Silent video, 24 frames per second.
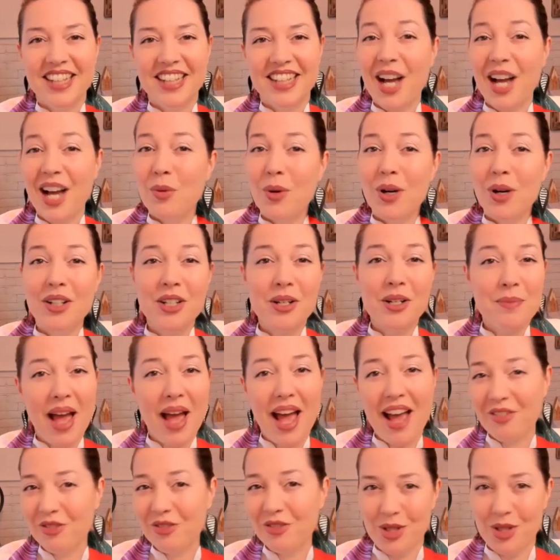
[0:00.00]
I welcome
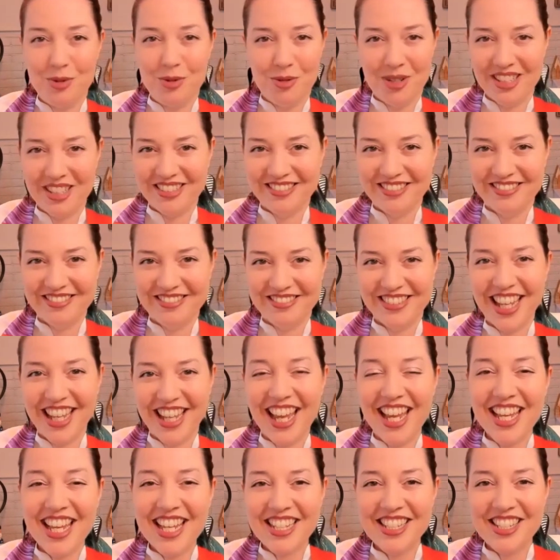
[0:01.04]
everyone
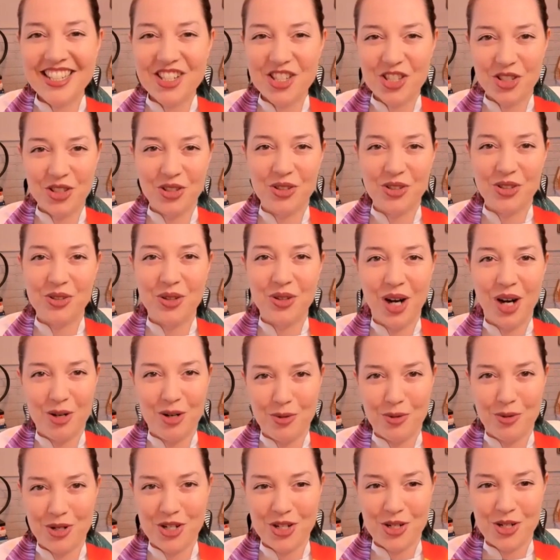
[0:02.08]
into our
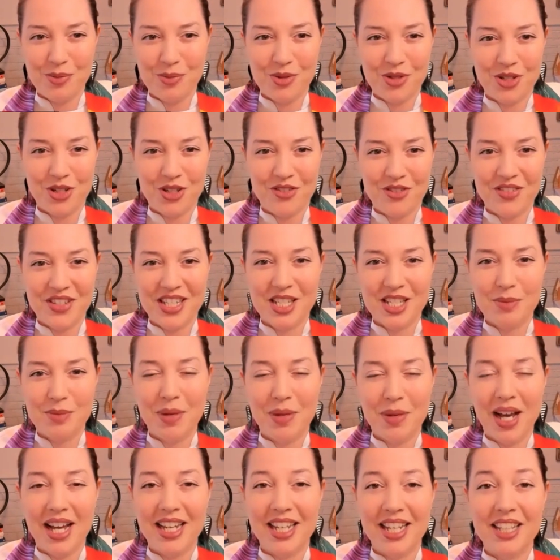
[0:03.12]
worship service
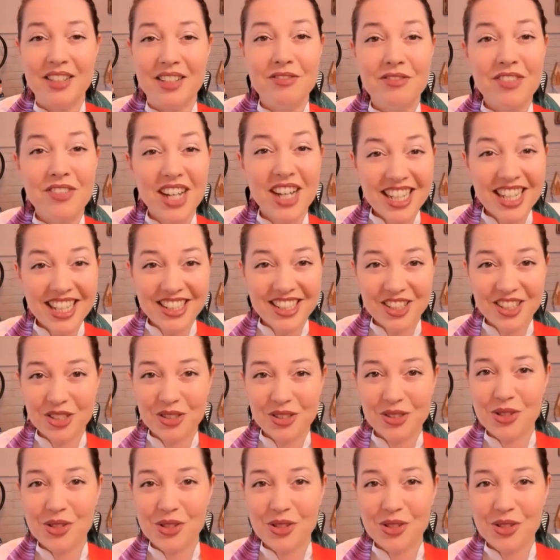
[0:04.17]
by inviting you